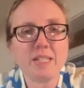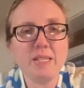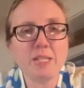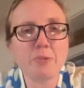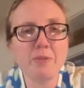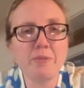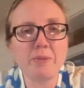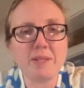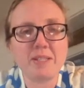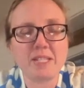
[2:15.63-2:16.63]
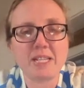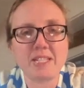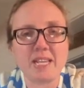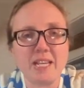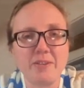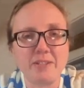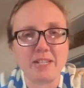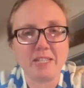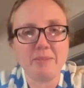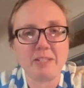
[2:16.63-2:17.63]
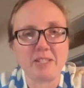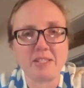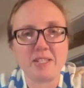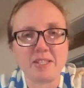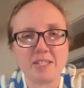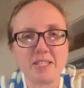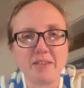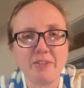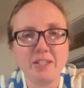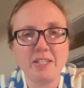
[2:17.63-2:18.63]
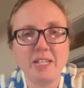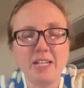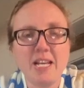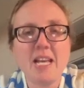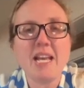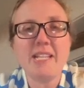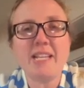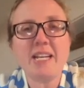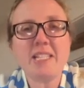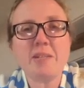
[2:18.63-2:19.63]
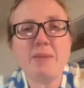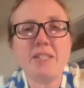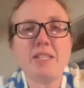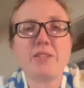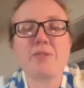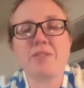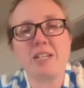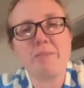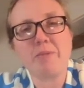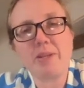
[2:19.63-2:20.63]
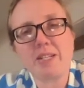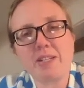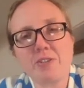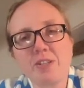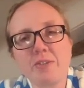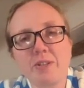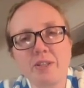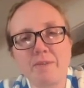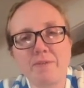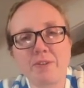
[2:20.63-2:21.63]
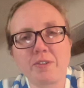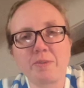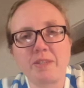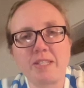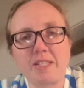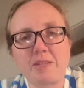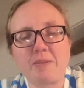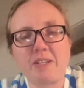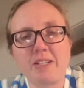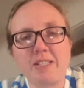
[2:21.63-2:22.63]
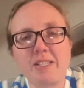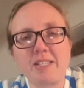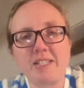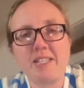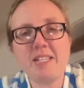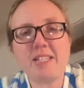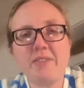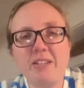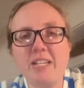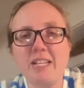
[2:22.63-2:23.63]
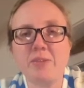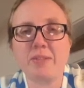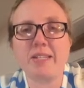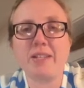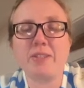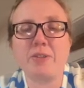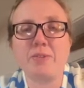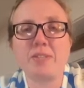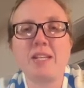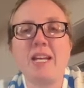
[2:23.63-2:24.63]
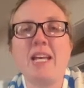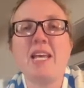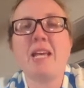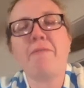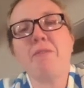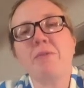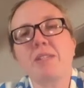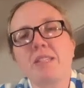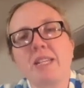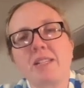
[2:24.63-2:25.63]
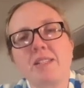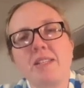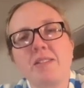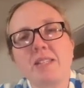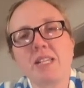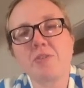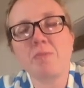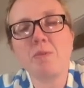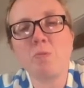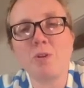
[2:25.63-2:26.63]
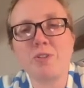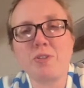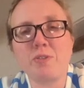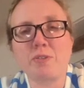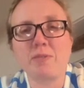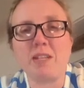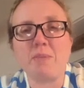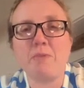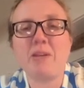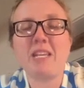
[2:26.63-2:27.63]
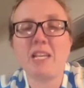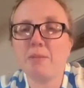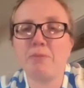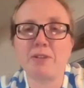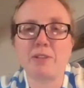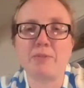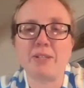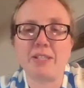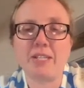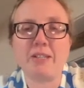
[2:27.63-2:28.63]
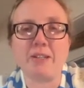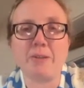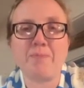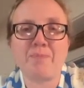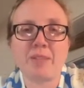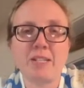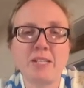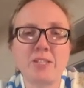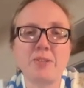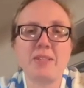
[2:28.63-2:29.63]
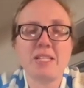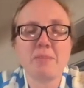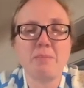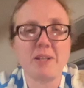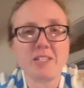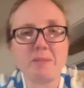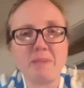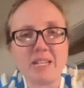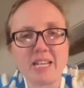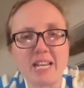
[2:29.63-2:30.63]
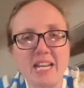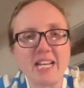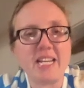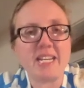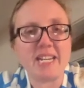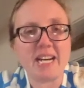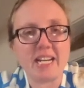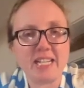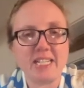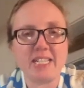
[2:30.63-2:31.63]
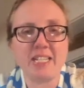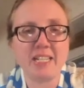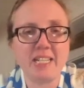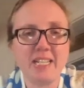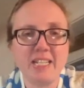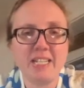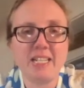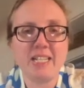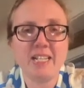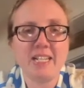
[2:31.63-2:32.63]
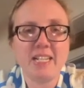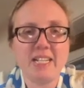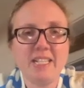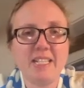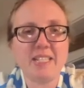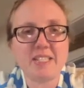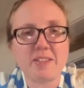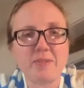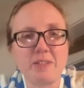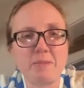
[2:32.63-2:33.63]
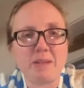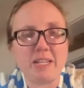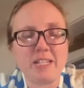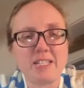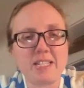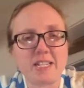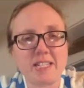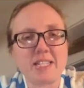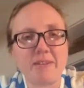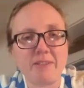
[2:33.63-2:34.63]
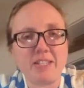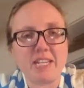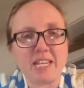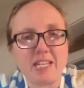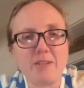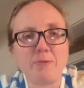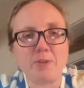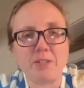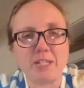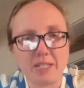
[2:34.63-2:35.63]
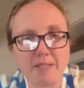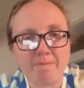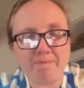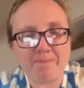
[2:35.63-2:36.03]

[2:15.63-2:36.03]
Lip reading: This one will be 6, 8, or 9 because it sees a 7. That has to be 6 or 9, but we can actually go a little further with this because it sees 7 and 8, so it's not those. If it was 6, these cells would be 1, 2, 3, but we can't put a 3 on that arrow. So this must be a 9. And then this is going to be 6, 7, 8, or 9.